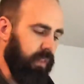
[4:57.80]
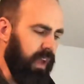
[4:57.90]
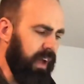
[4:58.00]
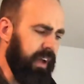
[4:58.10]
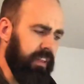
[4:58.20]

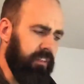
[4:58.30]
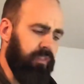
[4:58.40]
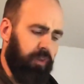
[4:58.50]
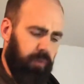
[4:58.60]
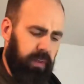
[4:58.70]
I got this
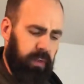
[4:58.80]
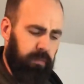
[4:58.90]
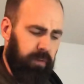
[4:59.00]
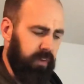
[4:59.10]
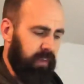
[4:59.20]
for a really good
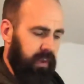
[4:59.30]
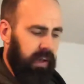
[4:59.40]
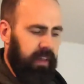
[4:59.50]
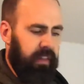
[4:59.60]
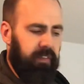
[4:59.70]
price.
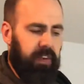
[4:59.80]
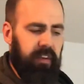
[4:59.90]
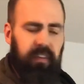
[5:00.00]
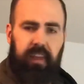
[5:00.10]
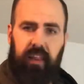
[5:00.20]
I love it
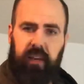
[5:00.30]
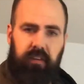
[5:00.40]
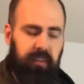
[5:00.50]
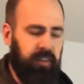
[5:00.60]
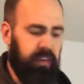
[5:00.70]
because of that little
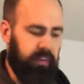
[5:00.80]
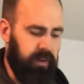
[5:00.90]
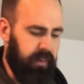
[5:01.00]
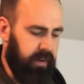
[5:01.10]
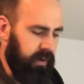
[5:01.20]
detail
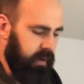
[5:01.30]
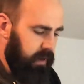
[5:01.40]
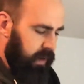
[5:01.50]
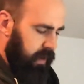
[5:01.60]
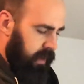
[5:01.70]
right there.
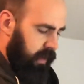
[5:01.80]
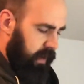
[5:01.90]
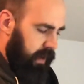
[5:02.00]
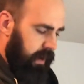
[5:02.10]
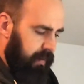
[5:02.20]

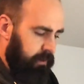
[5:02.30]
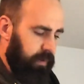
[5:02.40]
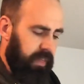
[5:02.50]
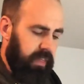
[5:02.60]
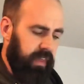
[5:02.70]

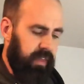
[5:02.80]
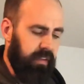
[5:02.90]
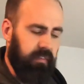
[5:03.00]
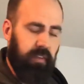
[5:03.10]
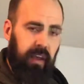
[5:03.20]
But the thing
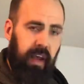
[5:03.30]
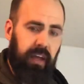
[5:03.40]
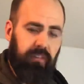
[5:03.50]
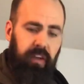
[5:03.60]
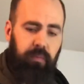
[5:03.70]
is,
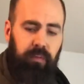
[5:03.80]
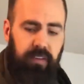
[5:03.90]
hat shops are